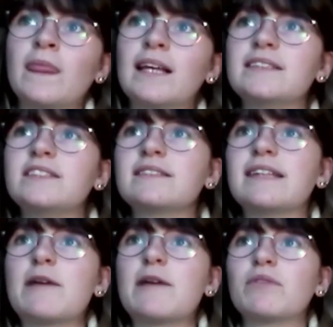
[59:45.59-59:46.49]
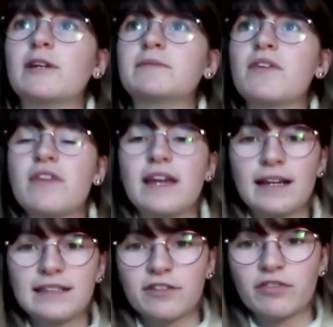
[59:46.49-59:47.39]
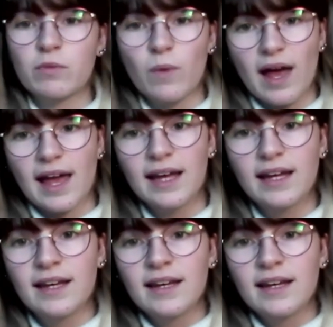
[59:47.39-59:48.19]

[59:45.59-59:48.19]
because it just enabled them to think a different way.